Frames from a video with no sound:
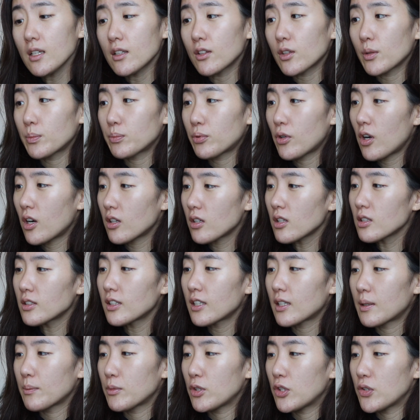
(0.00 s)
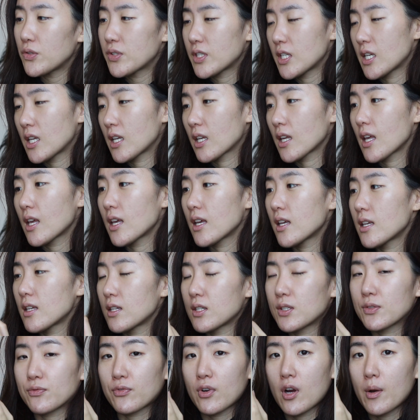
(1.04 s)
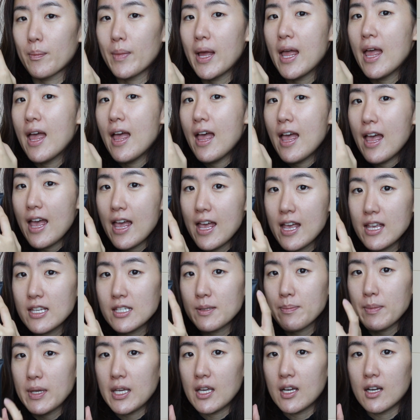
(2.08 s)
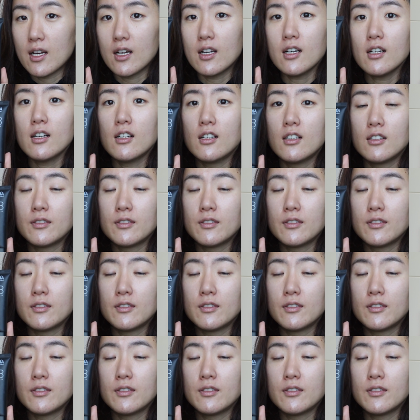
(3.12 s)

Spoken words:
The product that I'm using is from Esmia.